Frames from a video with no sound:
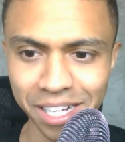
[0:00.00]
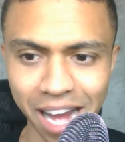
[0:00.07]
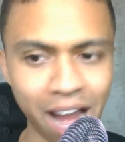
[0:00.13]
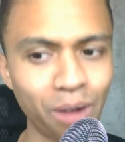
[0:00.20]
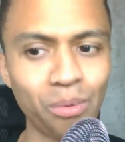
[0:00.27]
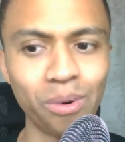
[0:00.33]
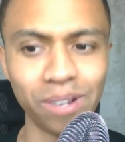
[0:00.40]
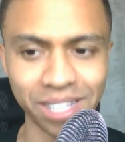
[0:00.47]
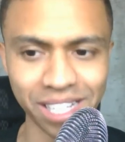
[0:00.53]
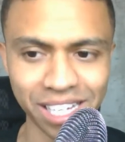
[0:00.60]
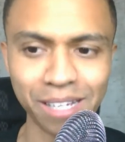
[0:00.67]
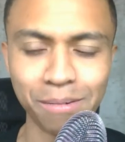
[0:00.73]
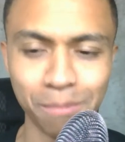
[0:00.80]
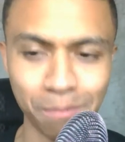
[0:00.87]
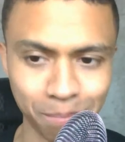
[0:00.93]
I will
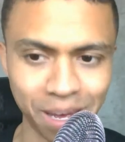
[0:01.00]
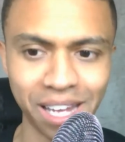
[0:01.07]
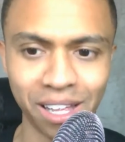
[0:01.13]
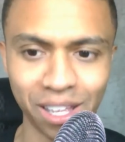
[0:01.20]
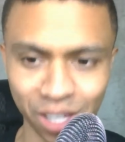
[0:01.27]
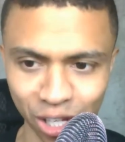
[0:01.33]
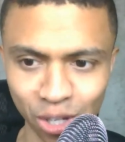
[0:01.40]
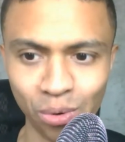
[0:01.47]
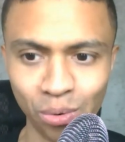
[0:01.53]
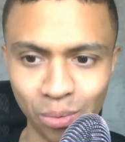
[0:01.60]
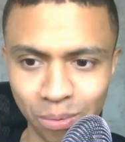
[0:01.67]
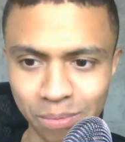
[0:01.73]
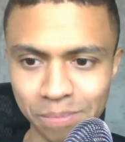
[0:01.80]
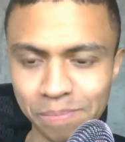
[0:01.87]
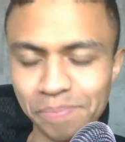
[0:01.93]
email
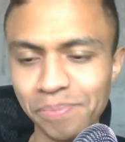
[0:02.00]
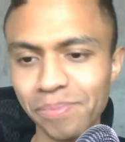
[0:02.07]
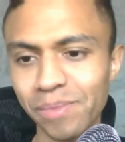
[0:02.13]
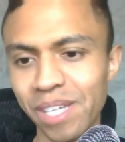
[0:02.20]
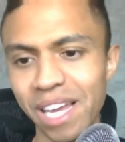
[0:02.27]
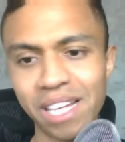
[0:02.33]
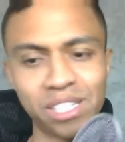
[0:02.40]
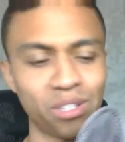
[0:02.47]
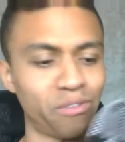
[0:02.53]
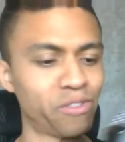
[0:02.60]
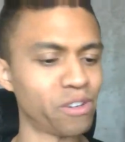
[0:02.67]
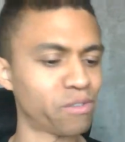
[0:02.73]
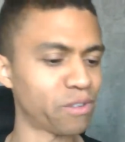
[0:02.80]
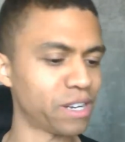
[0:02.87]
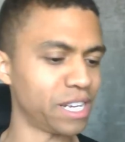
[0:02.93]
you. Okay, so
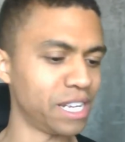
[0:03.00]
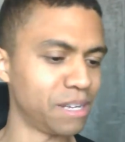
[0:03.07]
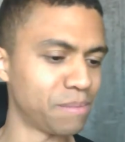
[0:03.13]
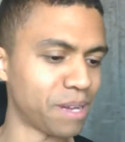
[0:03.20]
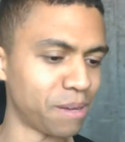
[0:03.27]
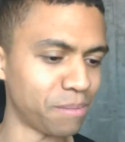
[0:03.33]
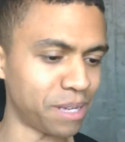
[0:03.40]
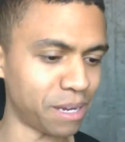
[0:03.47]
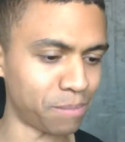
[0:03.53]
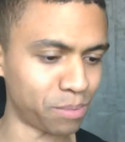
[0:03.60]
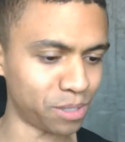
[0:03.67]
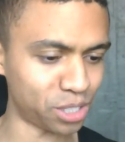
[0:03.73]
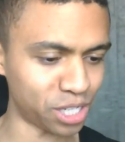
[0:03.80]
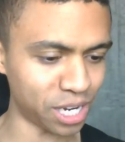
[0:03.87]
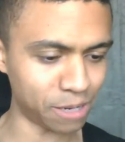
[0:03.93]
feel free to email me. I
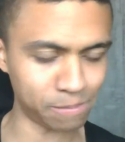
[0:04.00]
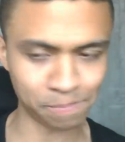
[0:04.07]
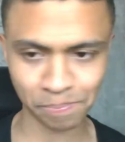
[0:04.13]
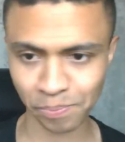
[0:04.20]
appreciate it.